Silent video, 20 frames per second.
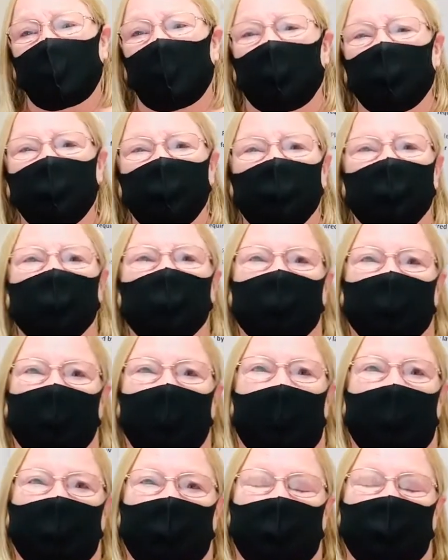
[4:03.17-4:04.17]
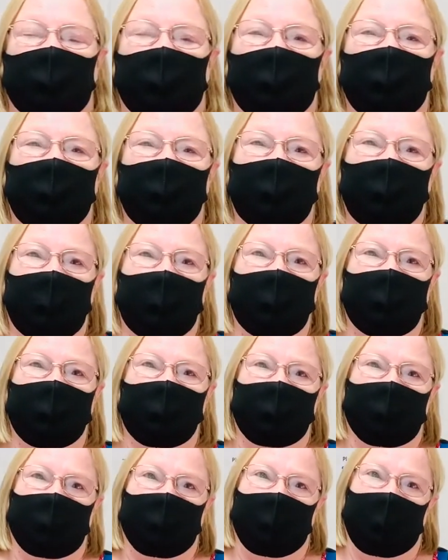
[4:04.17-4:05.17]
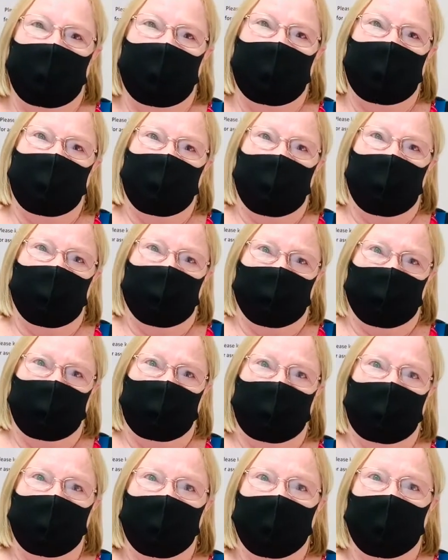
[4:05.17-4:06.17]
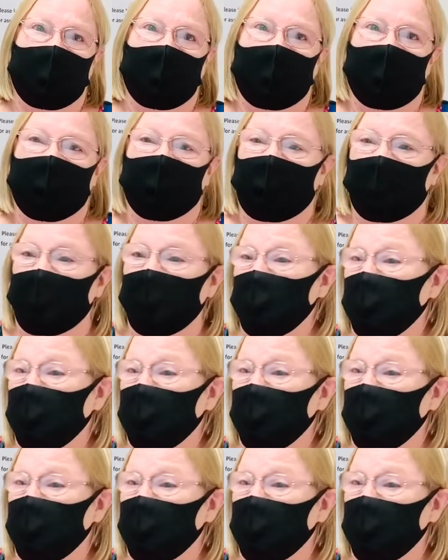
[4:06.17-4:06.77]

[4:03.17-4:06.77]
On certain documents, deeds and notes. But